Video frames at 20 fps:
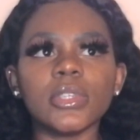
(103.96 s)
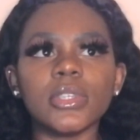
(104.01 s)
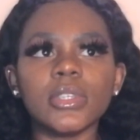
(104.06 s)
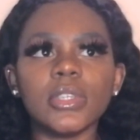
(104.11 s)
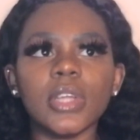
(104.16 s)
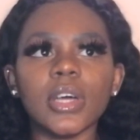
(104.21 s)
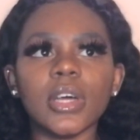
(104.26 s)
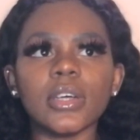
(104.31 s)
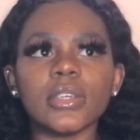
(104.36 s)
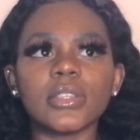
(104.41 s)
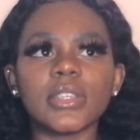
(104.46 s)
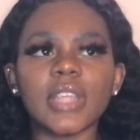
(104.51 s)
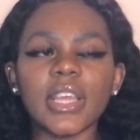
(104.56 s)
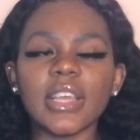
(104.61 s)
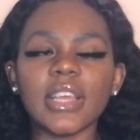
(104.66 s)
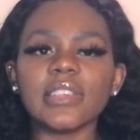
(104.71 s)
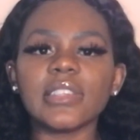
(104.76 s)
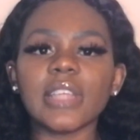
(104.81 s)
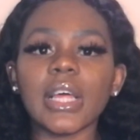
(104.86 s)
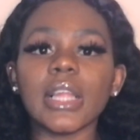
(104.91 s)
The
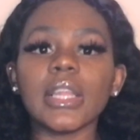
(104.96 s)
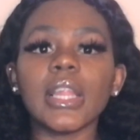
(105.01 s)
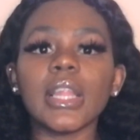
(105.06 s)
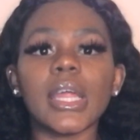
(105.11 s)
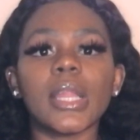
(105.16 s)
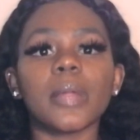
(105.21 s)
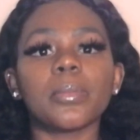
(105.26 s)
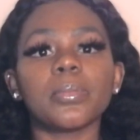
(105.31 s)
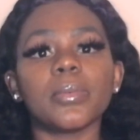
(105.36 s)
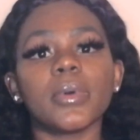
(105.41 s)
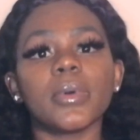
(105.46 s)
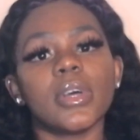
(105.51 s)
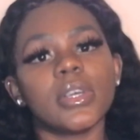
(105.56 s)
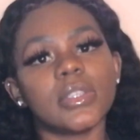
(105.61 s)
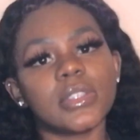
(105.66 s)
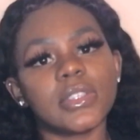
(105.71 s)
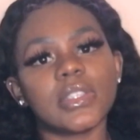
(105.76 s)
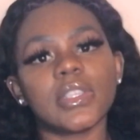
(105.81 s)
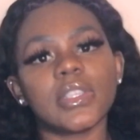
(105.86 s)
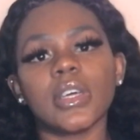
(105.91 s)
things that led up
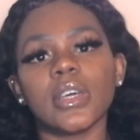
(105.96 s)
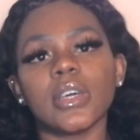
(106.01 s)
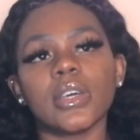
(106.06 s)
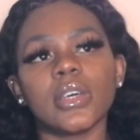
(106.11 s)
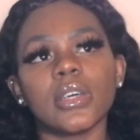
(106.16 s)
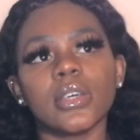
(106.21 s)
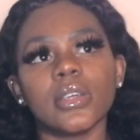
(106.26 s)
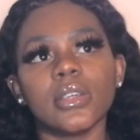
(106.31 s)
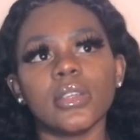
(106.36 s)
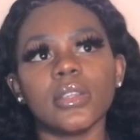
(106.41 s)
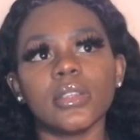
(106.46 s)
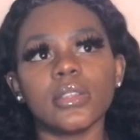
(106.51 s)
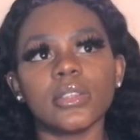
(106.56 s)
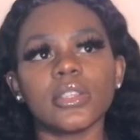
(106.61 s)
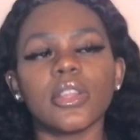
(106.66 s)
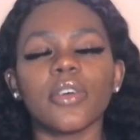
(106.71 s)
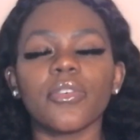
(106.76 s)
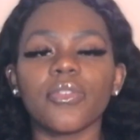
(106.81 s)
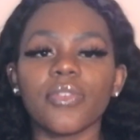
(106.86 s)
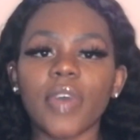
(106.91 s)
until
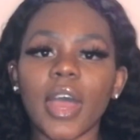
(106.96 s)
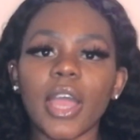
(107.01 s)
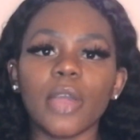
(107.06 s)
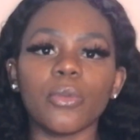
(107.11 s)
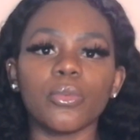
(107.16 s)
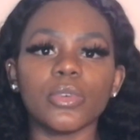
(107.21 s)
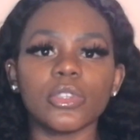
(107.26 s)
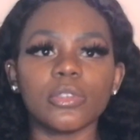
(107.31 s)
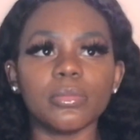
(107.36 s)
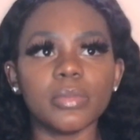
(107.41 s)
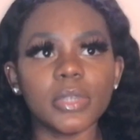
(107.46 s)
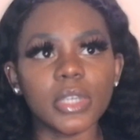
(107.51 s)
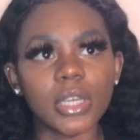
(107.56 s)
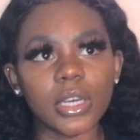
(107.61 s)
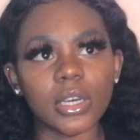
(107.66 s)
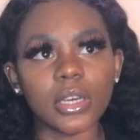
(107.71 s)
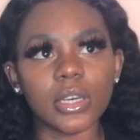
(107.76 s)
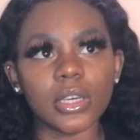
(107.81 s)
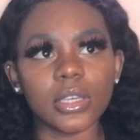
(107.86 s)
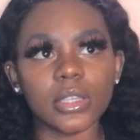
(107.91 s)
the fight was
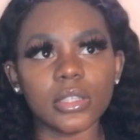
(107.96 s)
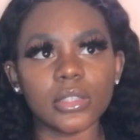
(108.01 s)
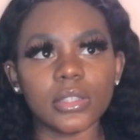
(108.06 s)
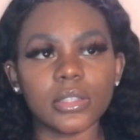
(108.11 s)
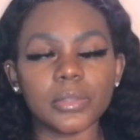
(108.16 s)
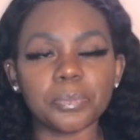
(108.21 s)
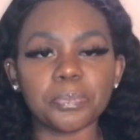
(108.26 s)
because